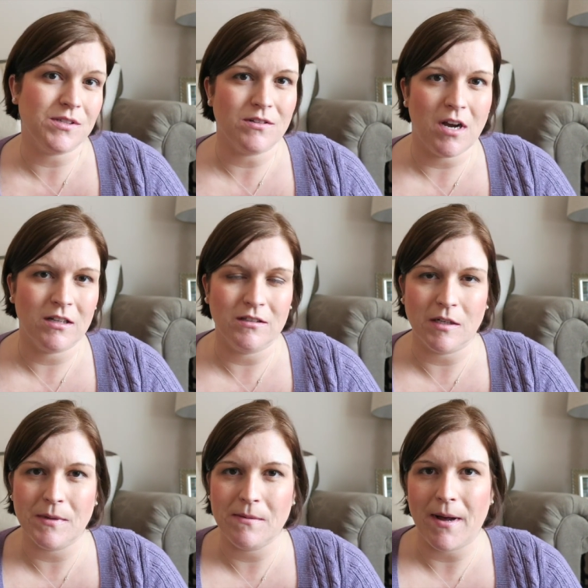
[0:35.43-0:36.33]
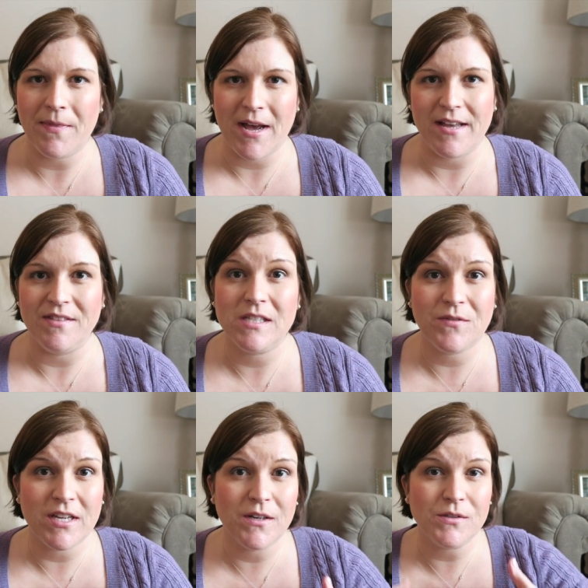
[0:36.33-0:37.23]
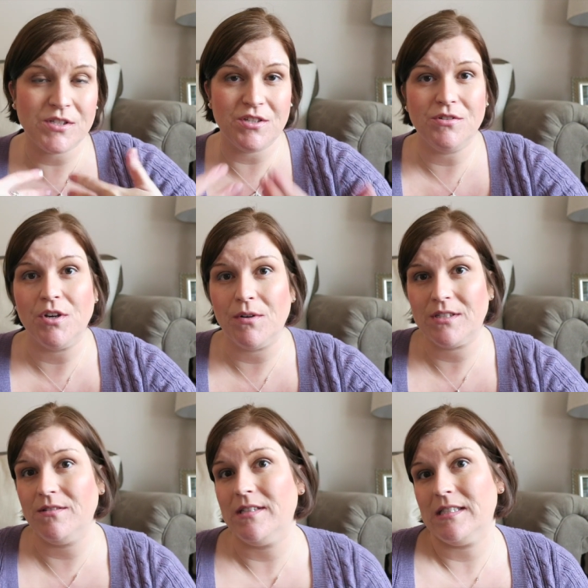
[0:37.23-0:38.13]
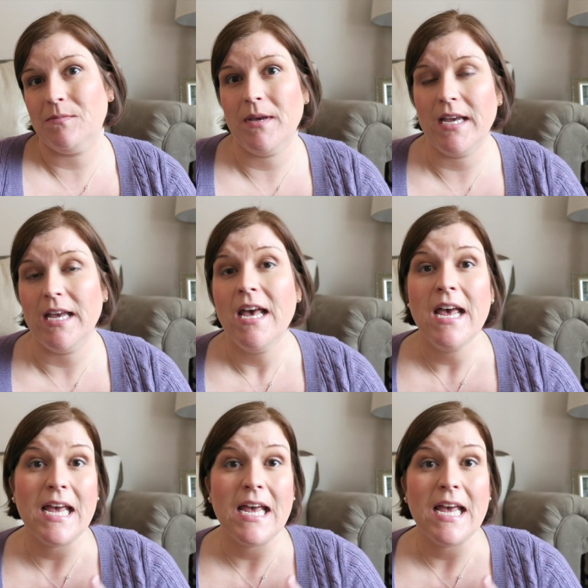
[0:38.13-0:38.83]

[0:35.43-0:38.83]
so I'll talk a little bit about that in this video so you know what to anticipate